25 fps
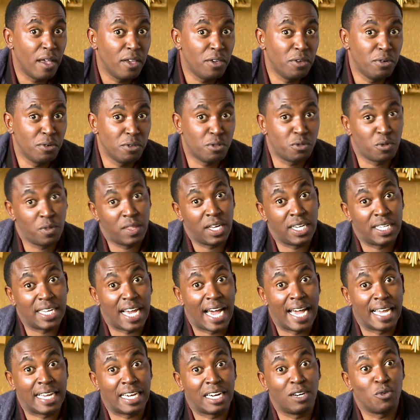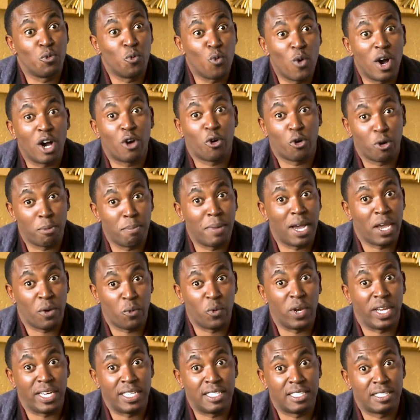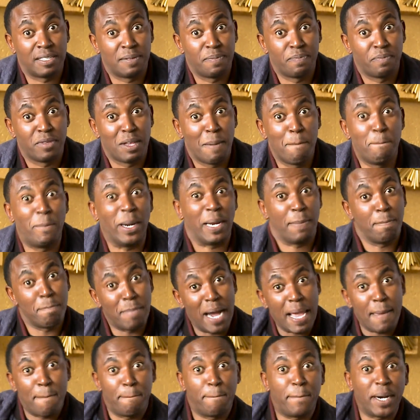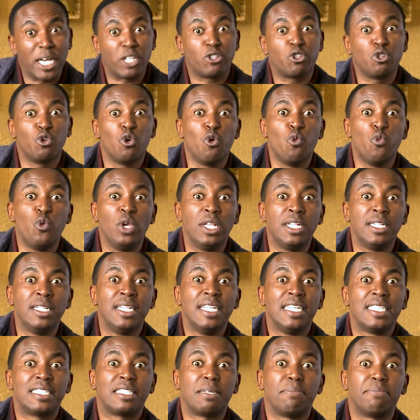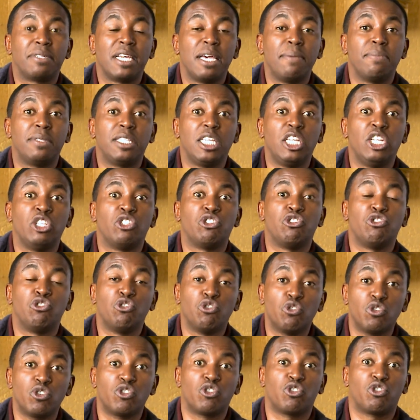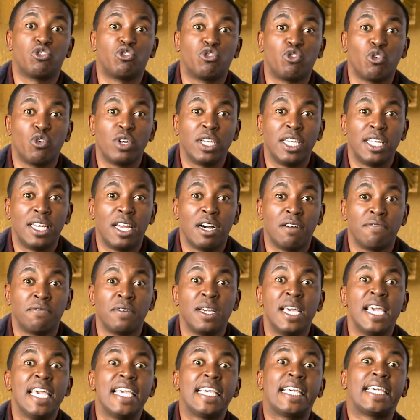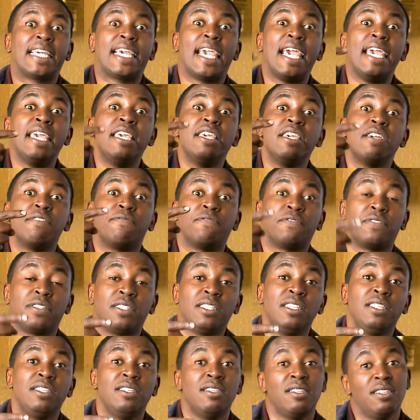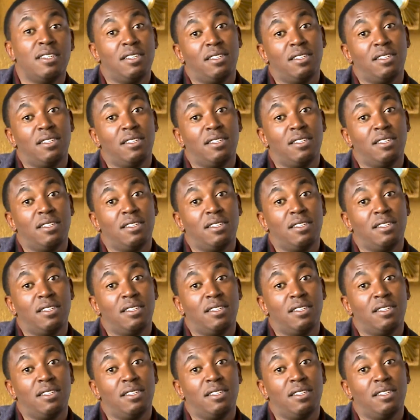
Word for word: you know, so that I can work on my weight. But my personal will sometimes is not strong enough. KFC